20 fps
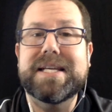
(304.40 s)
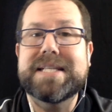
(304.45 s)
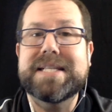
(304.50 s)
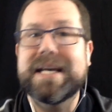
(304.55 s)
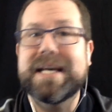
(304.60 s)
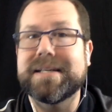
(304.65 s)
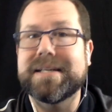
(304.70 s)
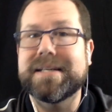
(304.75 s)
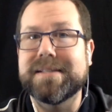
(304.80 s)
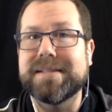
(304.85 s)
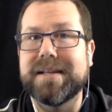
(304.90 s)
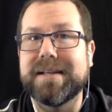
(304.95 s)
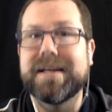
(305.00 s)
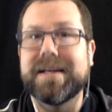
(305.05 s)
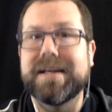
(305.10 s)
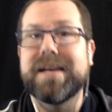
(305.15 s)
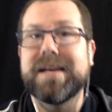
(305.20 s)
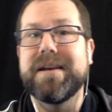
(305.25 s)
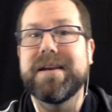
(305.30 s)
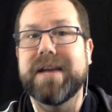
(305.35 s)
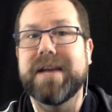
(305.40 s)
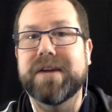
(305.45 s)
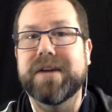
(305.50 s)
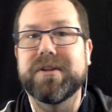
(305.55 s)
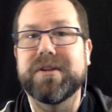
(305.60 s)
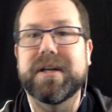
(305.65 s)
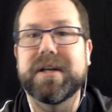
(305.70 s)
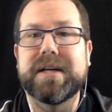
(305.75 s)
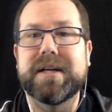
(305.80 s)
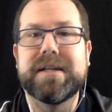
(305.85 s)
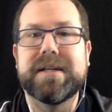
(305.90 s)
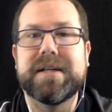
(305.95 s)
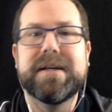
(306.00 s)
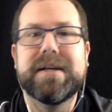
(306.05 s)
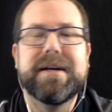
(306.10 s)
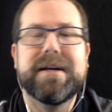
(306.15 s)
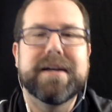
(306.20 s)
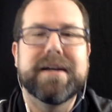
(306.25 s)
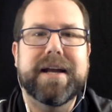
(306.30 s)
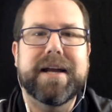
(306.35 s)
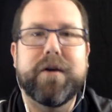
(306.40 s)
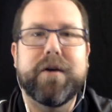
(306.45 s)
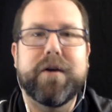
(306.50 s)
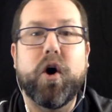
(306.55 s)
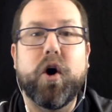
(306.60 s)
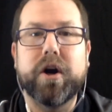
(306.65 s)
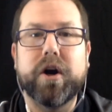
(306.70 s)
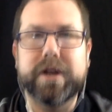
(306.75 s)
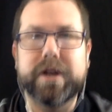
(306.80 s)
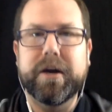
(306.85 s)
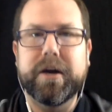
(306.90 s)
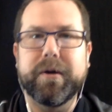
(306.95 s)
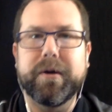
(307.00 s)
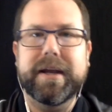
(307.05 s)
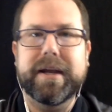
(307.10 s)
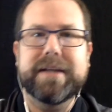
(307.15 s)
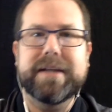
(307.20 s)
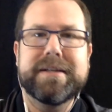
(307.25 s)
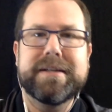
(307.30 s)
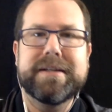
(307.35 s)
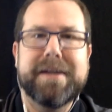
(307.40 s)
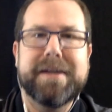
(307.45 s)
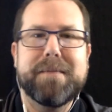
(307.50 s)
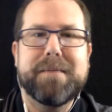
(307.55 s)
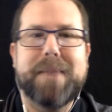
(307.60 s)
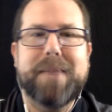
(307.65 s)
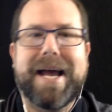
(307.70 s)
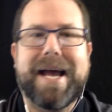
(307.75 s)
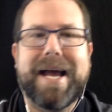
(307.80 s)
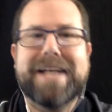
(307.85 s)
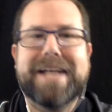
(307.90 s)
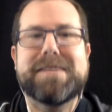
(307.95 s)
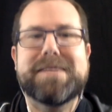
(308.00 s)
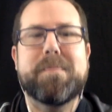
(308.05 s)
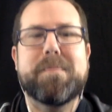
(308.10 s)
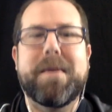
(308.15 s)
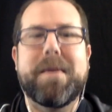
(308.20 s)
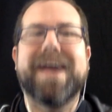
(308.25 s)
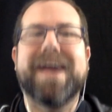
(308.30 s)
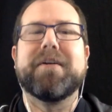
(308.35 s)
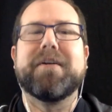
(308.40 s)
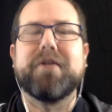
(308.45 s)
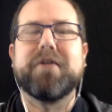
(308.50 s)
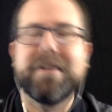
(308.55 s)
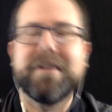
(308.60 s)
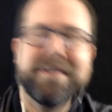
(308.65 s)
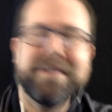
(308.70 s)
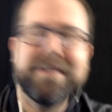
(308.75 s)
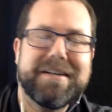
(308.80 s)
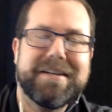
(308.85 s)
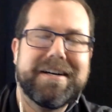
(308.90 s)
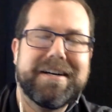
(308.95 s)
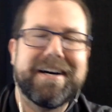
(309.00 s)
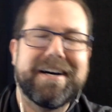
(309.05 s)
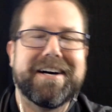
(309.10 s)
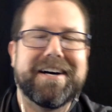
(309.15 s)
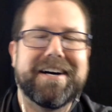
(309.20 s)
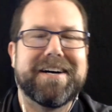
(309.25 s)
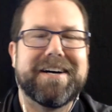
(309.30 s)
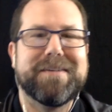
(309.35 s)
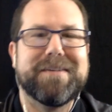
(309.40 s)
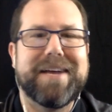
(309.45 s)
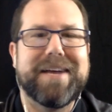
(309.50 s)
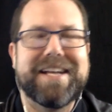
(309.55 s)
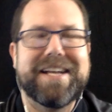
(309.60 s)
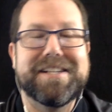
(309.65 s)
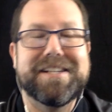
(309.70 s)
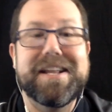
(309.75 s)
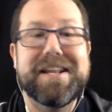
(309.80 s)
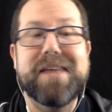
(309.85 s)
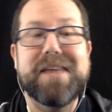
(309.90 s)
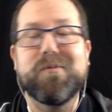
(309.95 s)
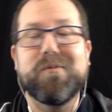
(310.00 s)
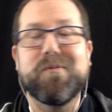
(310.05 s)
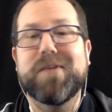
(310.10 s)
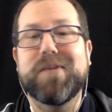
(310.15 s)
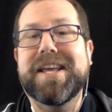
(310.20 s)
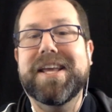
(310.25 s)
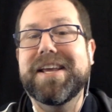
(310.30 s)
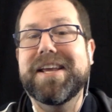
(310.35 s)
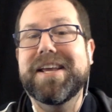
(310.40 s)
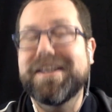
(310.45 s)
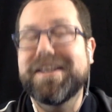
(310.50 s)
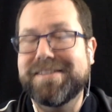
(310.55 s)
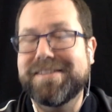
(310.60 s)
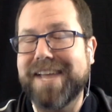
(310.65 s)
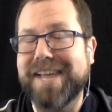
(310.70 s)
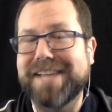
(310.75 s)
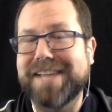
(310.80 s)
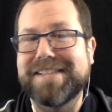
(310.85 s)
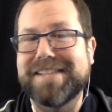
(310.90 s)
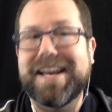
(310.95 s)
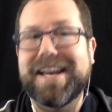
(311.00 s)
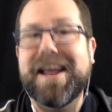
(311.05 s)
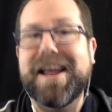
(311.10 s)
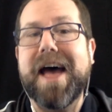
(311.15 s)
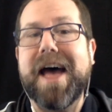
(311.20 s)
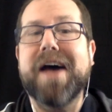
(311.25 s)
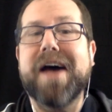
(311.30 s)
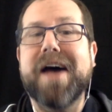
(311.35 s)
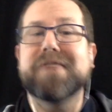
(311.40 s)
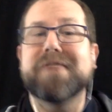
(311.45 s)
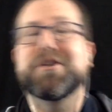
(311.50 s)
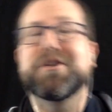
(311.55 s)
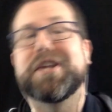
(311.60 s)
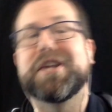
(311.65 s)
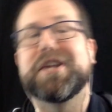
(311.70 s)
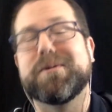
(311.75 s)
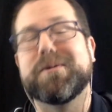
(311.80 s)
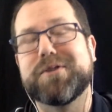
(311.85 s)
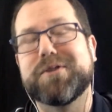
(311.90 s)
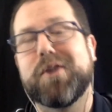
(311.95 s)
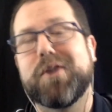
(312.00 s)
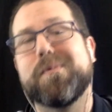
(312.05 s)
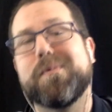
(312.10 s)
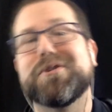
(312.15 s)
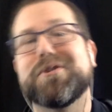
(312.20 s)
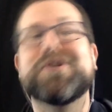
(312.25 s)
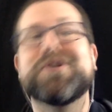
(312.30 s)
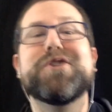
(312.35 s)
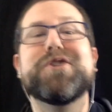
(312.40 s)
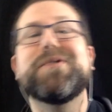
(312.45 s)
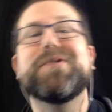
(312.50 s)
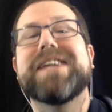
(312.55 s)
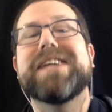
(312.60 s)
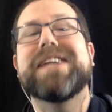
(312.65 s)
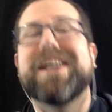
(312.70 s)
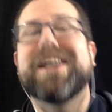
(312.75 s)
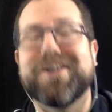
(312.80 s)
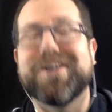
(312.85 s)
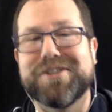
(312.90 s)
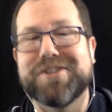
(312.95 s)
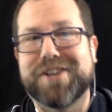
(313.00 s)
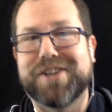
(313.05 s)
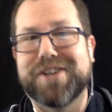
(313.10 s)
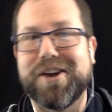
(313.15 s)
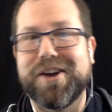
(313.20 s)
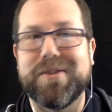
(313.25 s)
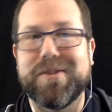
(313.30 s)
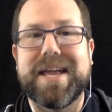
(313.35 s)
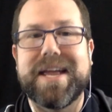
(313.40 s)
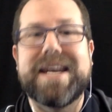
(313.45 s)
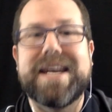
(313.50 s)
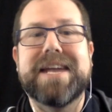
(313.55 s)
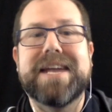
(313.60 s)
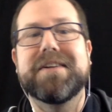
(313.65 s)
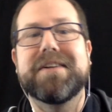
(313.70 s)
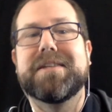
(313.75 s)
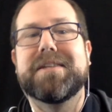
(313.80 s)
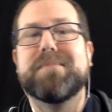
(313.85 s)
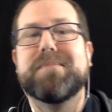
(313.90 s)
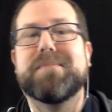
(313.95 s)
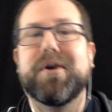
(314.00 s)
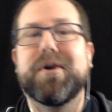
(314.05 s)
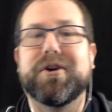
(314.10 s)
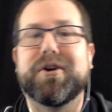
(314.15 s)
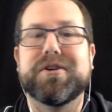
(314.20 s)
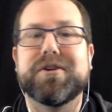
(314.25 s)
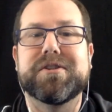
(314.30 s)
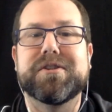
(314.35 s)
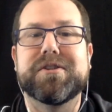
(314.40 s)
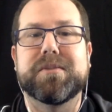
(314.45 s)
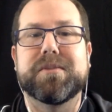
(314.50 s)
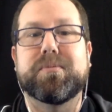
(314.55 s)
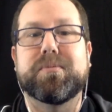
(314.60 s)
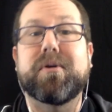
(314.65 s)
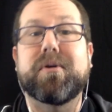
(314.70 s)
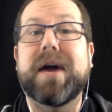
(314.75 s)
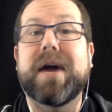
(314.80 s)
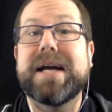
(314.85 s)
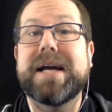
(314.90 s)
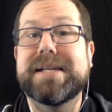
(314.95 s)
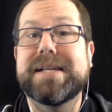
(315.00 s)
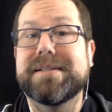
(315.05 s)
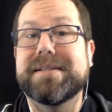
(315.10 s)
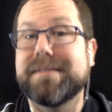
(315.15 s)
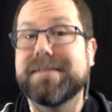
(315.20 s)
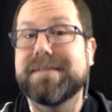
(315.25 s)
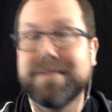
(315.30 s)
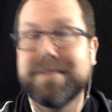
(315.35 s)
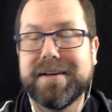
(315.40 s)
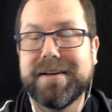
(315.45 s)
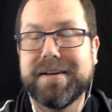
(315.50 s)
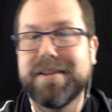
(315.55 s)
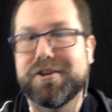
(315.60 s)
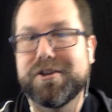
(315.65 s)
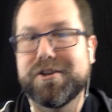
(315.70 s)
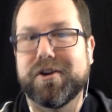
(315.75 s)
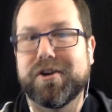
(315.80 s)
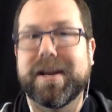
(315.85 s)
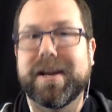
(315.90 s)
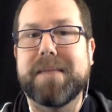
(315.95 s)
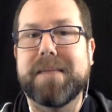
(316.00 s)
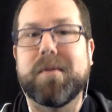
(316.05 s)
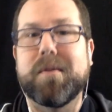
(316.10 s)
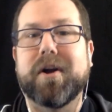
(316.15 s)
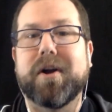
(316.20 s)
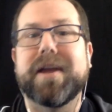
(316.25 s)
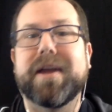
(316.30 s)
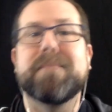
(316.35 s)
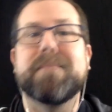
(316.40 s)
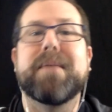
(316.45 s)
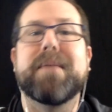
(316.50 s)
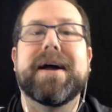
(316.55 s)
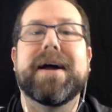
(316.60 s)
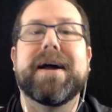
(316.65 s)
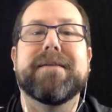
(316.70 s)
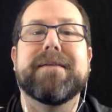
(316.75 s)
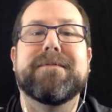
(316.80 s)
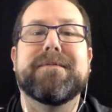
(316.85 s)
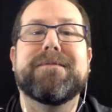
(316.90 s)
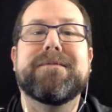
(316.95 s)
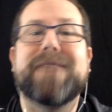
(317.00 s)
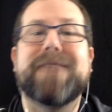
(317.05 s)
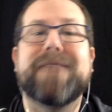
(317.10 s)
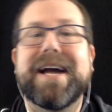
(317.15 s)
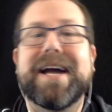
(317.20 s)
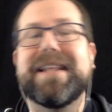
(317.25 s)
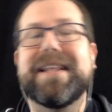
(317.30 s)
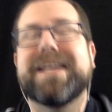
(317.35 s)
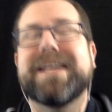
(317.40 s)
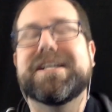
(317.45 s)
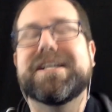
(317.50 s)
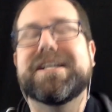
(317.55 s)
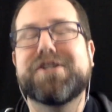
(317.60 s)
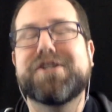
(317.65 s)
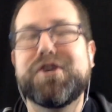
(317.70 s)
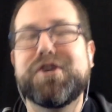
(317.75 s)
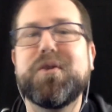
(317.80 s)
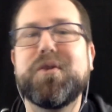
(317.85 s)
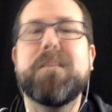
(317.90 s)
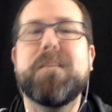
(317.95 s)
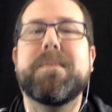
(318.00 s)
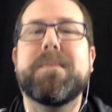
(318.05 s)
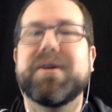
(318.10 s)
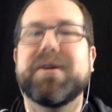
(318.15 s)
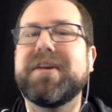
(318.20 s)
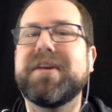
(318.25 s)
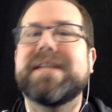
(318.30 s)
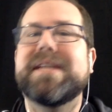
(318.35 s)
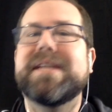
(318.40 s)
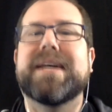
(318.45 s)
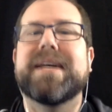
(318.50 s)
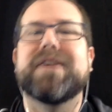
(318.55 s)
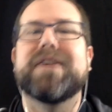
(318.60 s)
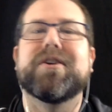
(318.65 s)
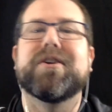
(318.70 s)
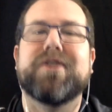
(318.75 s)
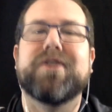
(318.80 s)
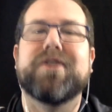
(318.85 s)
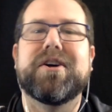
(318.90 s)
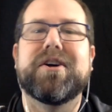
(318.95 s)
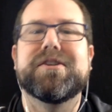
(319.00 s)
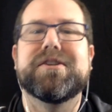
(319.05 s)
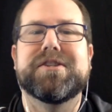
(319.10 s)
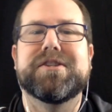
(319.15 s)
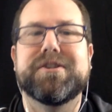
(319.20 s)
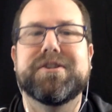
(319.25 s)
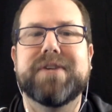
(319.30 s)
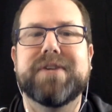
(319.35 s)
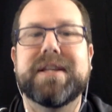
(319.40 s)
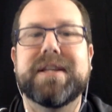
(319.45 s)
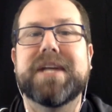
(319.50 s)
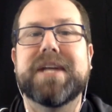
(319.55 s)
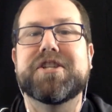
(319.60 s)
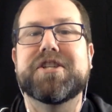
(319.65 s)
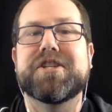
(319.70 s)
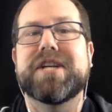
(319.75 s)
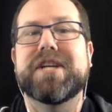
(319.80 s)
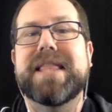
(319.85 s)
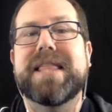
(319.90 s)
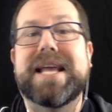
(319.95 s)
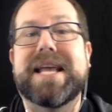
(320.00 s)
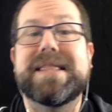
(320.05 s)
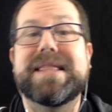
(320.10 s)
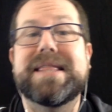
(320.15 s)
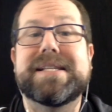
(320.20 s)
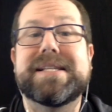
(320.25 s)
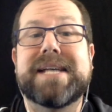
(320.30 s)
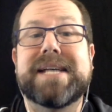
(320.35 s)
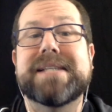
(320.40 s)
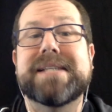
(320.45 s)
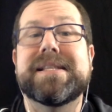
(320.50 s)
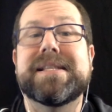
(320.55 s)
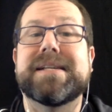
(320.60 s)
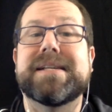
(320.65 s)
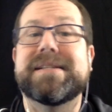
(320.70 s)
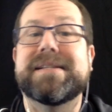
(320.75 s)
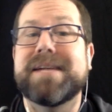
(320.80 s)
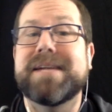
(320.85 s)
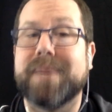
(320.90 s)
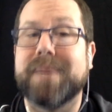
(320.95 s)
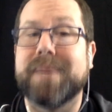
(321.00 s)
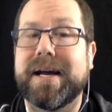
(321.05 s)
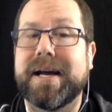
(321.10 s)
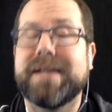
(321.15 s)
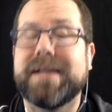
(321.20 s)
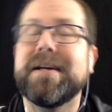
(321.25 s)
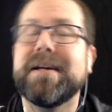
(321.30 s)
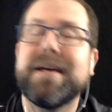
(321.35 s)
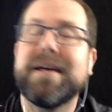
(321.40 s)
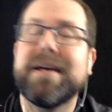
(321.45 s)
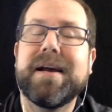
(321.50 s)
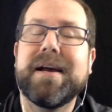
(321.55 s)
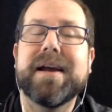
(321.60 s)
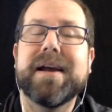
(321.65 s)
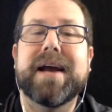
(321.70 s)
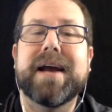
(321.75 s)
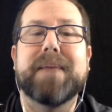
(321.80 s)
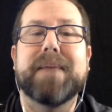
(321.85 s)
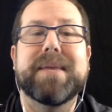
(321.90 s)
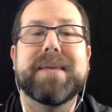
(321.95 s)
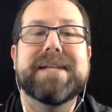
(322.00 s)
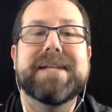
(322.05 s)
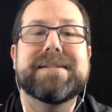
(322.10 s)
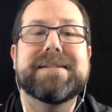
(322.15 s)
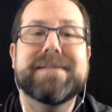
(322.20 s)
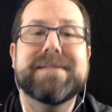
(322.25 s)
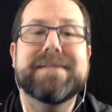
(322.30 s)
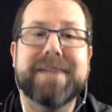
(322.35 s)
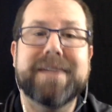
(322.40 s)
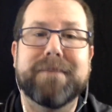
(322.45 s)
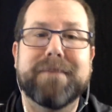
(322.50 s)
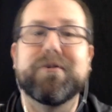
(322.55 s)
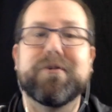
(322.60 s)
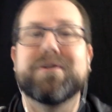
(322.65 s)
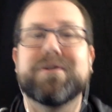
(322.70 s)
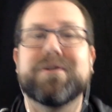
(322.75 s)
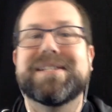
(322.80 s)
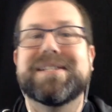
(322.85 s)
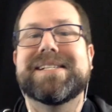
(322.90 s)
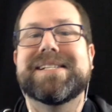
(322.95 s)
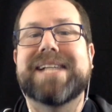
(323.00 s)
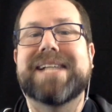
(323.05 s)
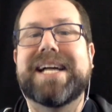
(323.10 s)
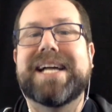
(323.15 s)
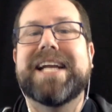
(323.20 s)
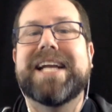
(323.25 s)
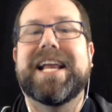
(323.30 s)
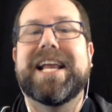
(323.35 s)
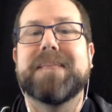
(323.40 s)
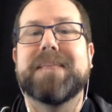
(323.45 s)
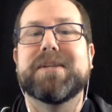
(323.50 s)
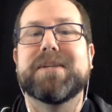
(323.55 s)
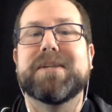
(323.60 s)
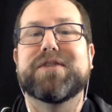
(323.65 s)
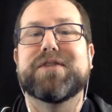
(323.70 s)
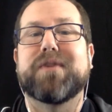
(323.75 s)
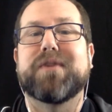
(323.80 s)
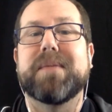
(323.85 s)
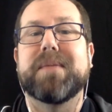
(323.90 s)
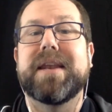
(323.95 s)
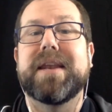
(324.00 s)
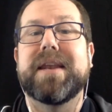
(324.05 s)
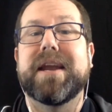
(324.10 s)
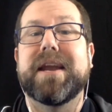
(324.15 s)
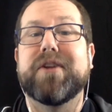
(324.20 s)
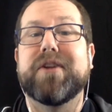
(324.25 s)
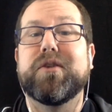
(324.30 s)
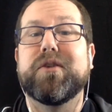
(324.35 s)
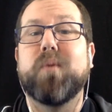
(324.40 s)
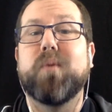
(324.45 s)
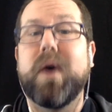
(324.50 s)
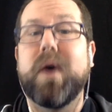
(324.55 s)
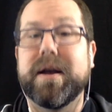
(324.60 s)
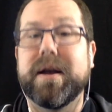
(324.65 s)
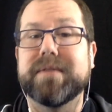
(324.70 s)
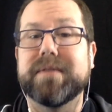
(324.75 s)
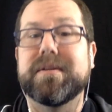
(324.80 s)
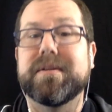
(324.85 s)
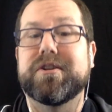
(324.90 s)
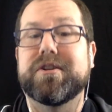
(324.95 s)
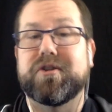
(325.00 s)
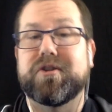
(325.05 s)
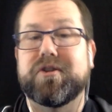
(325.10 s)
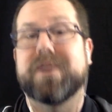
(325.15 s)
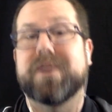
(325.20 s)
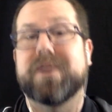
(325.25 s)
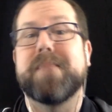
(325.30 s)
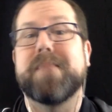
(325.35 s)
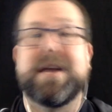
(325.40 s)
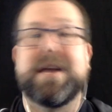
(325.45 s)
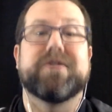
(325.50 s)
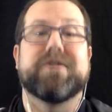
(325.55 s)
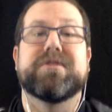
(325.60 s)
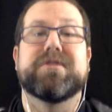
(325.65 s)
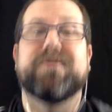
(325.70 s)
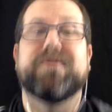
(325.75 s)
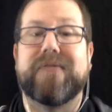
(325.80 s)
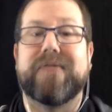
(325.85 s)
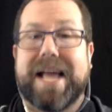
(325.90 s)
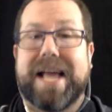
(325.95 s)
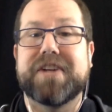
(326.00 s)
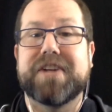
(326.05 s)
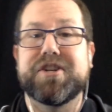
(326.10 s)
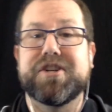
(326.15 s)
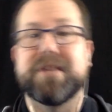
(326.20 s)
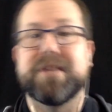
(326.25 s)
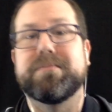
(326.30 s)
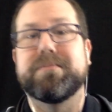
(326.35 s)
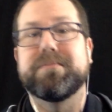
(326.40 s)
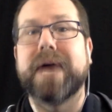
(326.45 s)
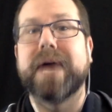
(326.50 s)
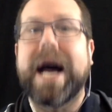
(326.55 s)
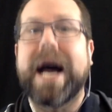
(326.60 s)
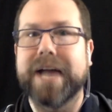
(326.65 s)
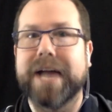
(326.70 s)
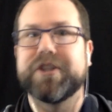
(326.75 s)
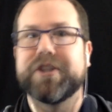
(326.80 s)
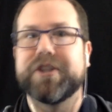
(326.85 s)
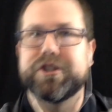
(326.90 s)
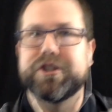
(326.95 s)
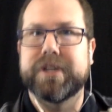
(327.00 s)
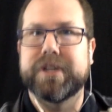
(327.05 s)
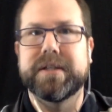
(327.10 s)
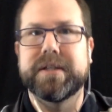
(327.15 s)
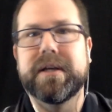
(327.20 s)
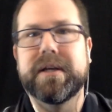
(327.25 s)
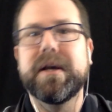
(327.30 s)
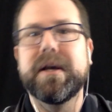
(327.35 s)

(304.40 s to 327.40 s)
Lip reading: Tesla Nikola kind of ongoing patent battle. And he says that actually it was almost 2 years ago that Nikola Motors surprised the trucking market by filing a $2 billion lawsuit alleging that the Tesla Semi copied several design elements from the Nikola One, the truck maker's flagship hydrogen